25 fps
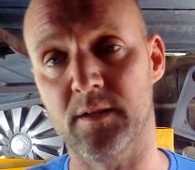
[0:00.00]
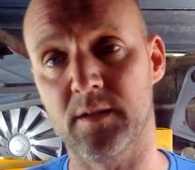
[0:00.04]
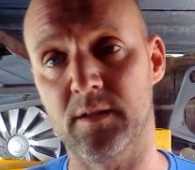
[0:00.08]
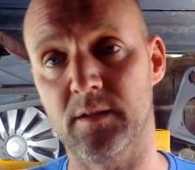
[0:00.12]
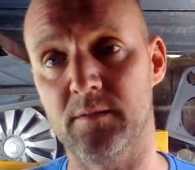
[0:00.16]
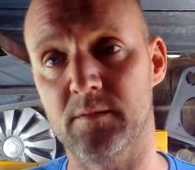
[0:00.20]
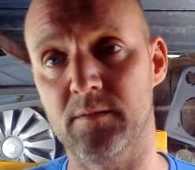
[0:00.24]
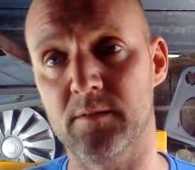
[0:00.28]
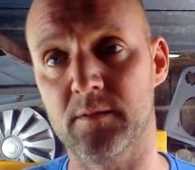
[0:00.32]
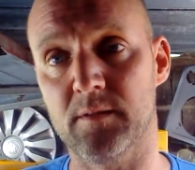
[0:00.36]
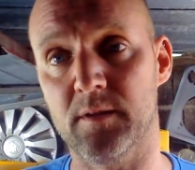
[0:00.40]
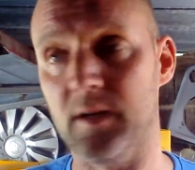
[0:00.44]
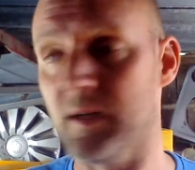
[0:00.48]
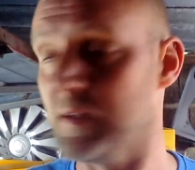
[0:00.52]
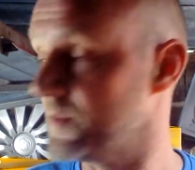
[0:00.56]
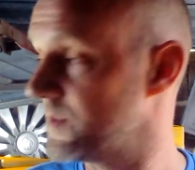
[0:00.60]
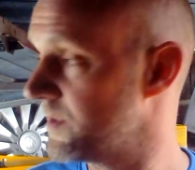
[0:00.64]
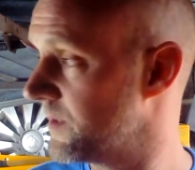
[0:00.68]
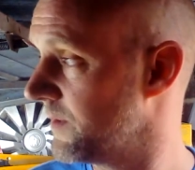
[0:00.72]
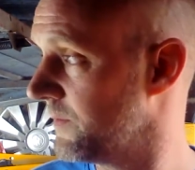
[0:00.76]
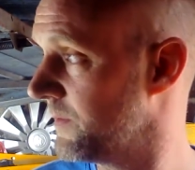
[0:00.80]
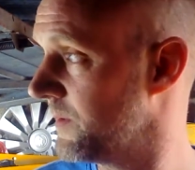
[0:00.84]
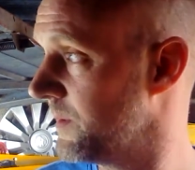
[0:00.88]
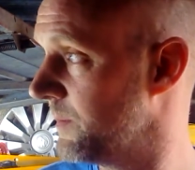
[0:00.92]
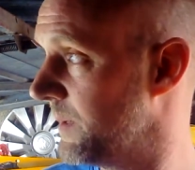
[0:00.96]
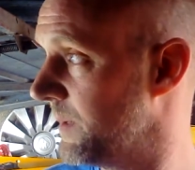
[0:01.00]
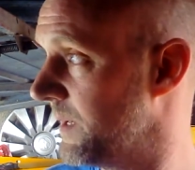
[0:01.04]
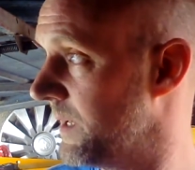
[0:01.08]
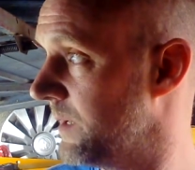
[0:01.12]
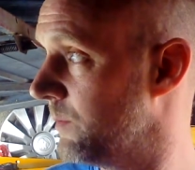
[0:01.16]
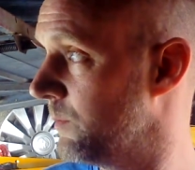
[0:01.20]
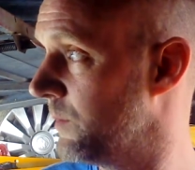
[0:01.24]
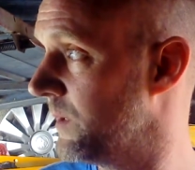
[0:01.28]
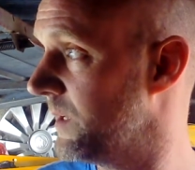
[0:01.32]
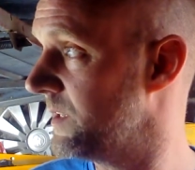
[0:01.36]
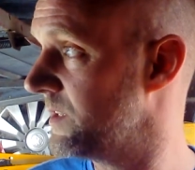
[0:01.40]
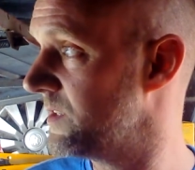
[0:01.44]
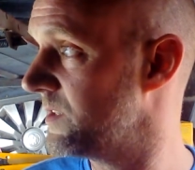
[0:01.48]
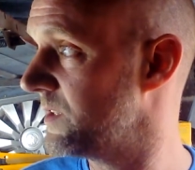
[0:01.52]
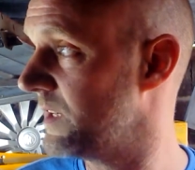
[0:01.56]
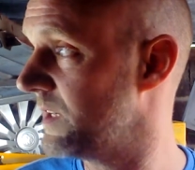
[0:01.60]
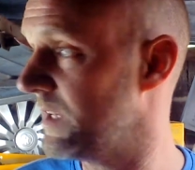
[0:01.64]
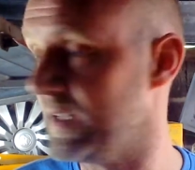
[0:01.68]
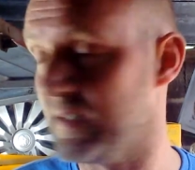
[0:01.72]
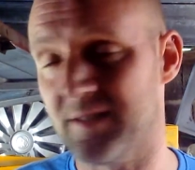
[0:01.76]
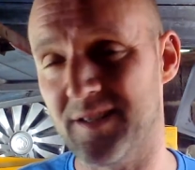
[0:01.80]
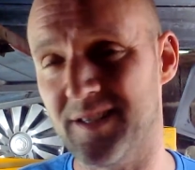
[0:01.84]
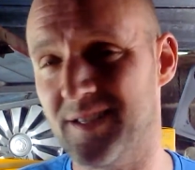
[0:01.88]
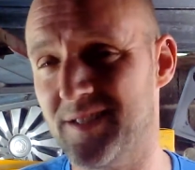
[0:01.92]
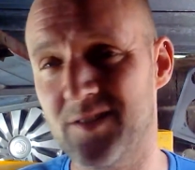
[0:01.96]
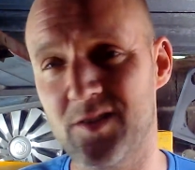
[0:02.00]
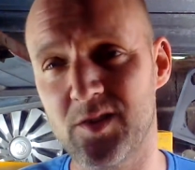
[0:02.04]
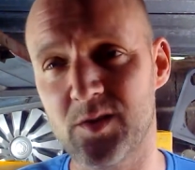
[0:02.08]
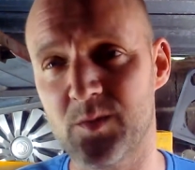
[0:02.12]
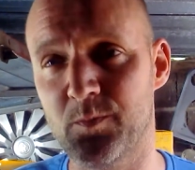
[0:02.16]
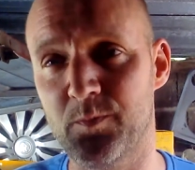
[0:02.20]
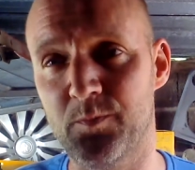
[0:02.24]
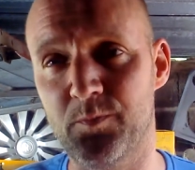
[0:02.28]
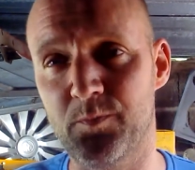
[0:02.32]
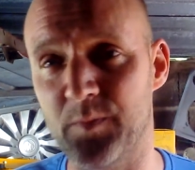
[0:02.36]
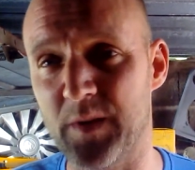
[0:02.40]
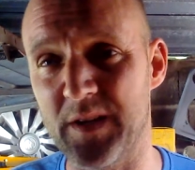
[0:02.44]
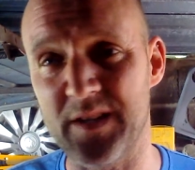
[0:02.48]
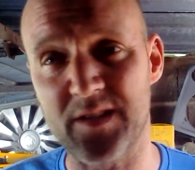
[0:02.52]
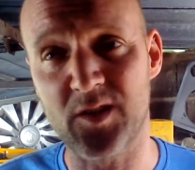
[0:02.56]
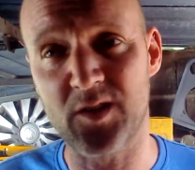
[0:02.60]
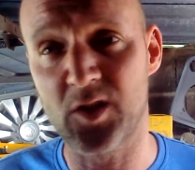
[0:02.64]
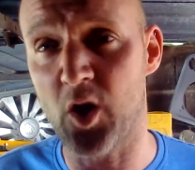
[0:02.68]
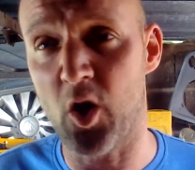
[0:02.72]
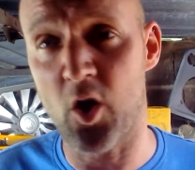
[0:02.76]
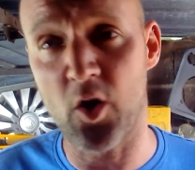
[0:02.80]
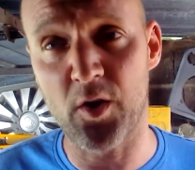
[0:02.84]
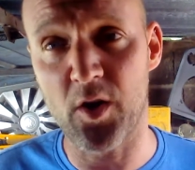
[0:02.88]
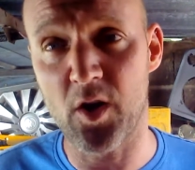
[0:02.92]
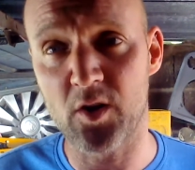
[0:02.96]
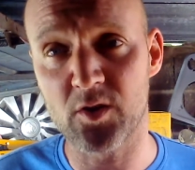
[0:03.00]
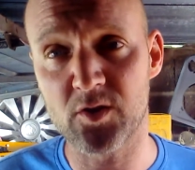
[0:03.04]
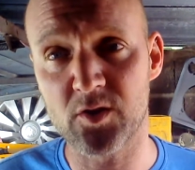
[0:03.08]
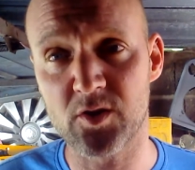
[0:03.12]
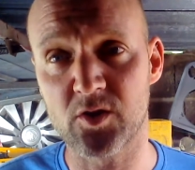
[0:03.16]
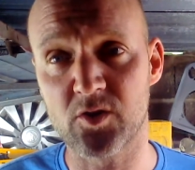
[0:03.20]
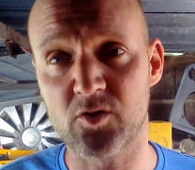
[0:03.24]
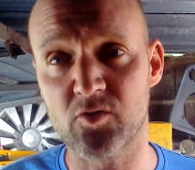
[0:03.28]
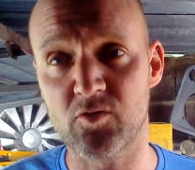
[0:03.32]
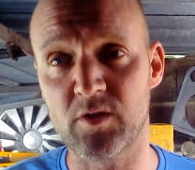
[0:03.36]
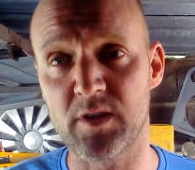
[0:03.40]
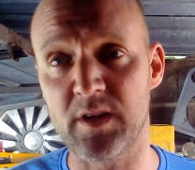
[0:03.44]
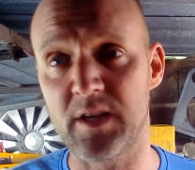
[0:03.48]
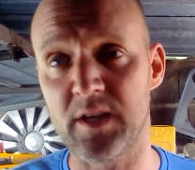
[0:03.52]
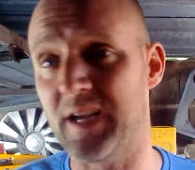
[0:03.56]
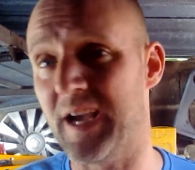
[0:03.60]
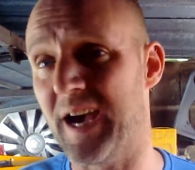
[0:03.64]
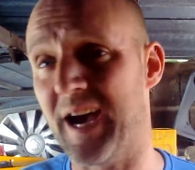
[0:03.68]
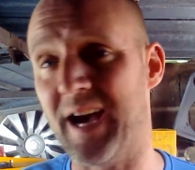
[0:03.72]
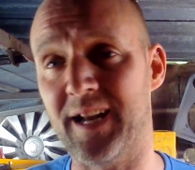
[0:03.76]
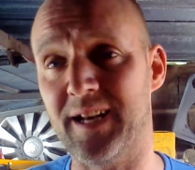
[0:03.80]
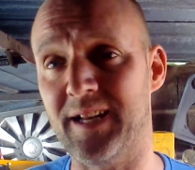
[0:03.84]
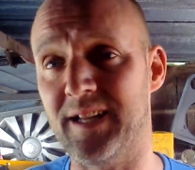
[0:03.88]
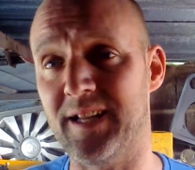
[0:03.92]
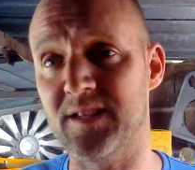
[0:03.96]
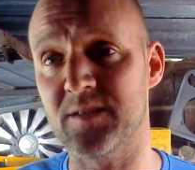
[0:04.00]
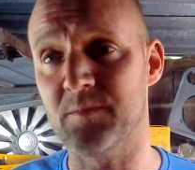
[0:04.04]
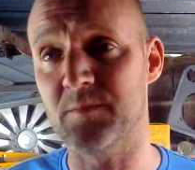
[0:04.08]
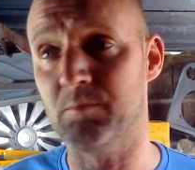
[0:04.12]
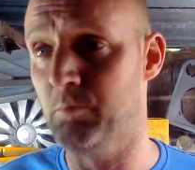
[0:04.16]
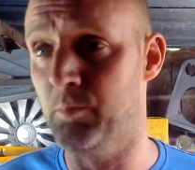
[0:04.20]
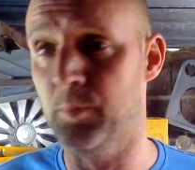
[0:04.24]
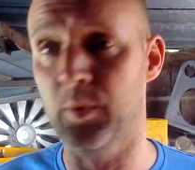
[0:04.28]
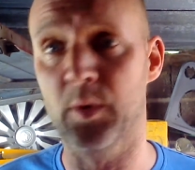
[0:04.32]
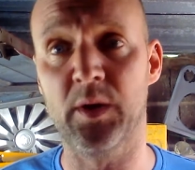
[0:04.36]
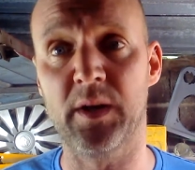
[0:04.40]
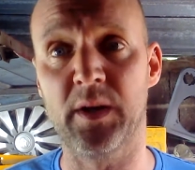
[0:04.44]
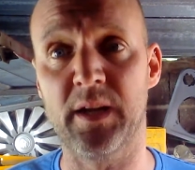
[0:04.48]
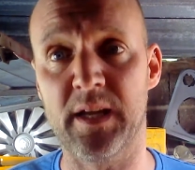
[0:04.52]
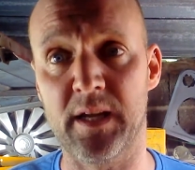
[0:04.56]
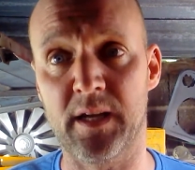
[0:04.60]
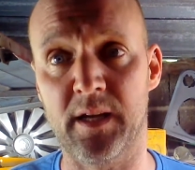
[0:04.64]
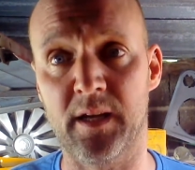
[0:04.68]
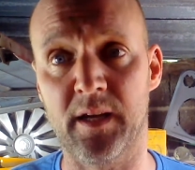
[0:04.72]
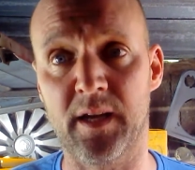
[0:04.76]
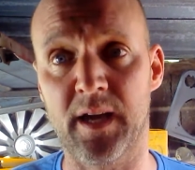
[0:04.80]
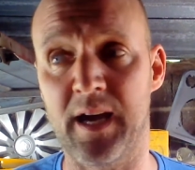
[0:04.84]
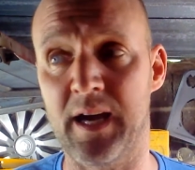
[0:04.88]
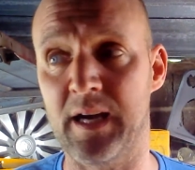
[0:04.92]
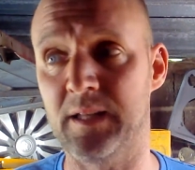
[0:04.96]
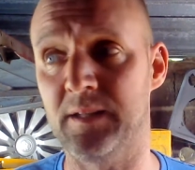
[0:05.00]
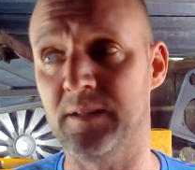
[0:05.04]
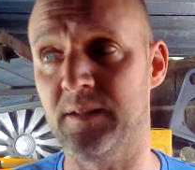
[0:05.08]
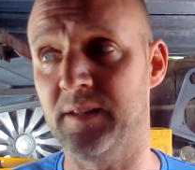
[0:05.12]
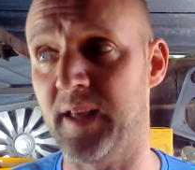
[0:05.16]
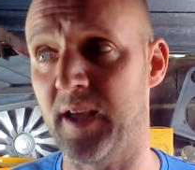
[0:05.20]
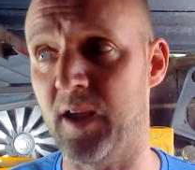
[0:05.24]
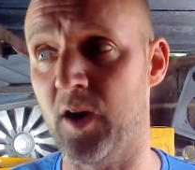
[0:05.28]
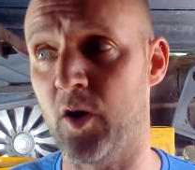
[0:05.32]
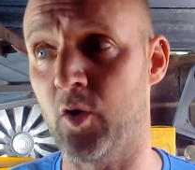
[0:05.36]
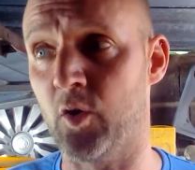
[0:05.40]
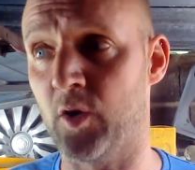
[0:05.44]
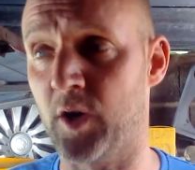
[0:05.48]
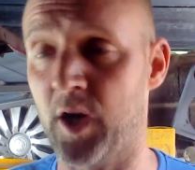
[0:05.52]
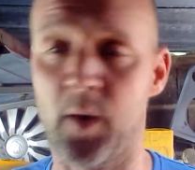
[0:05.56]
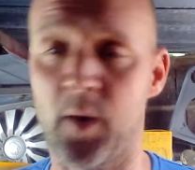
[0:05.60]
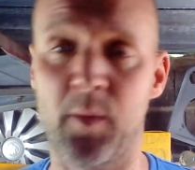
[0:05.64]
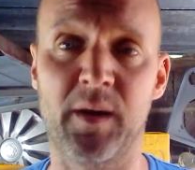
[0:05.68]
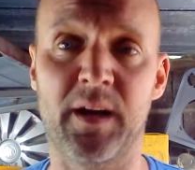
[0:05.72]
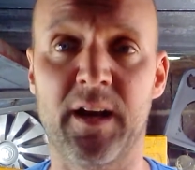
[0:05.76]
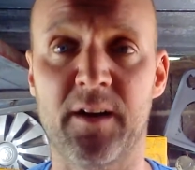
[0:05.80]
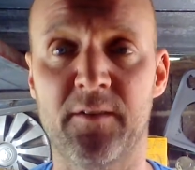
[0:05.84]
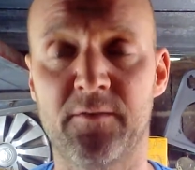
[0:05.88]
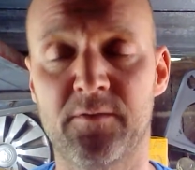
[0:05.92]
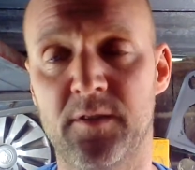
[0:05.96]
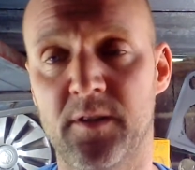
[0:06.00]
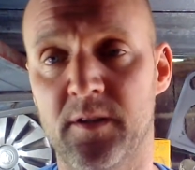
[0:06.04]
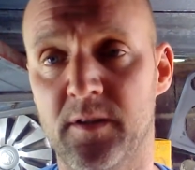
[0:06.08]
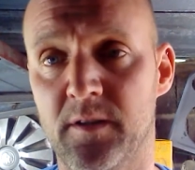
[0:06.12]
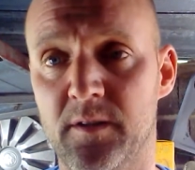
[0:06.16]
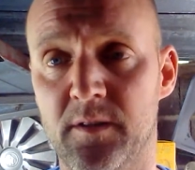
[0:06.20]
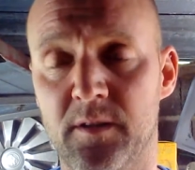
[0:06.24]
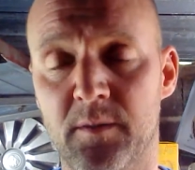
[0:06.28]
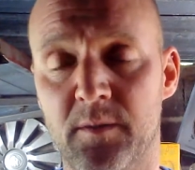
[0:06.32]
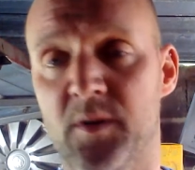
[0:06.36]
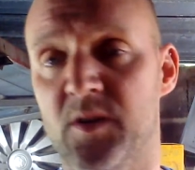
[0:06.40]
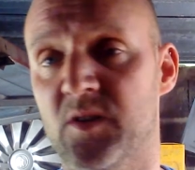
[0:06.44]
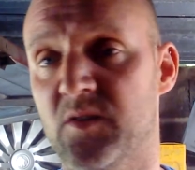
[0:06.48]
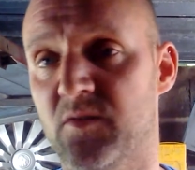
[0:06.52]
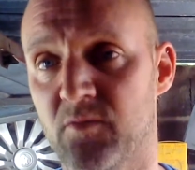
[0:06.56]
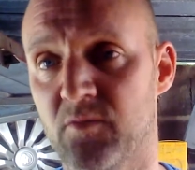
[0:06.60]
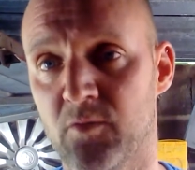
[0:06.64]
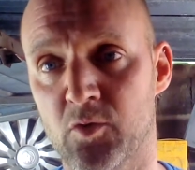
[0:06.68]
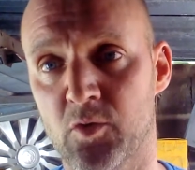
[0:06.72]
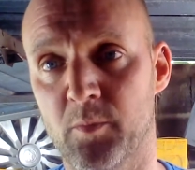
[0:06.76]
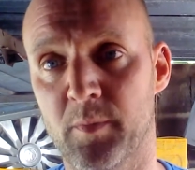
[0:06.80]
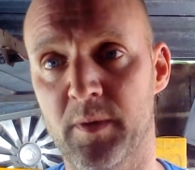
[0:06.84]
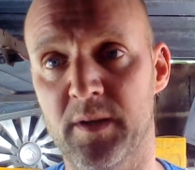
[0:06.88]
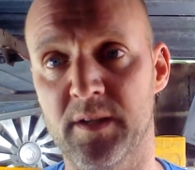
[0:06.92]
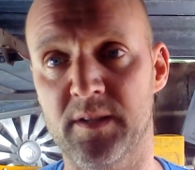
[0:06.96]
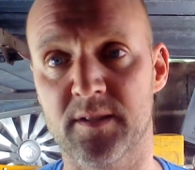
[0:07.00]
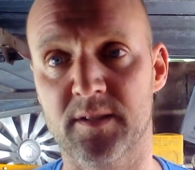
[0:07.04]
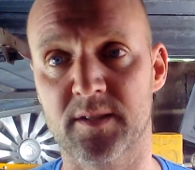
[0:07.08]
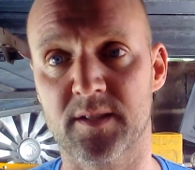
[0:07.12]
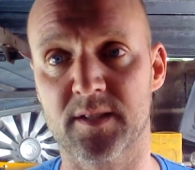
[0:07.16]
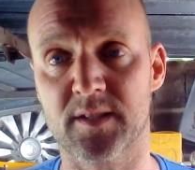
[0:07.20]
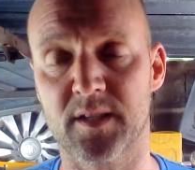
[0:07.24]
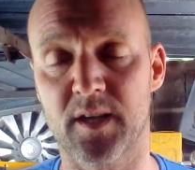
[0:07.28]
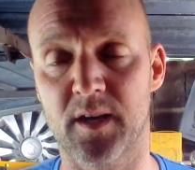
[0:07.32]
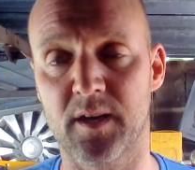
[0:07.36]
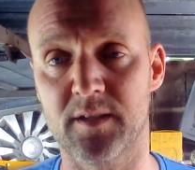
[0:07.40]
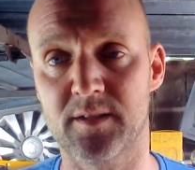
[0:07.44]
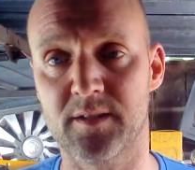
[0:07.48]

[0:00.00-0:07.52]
stuff at the minute, which is it's con artistry and it's bullying, and they are going after the most vulnerable in society.